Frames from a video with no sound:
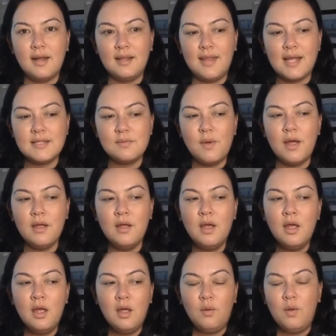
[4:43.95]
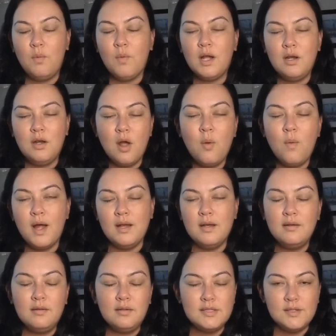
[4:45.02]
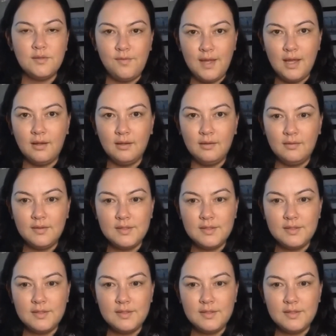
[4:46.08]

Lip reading: And that's what we want no one to feel.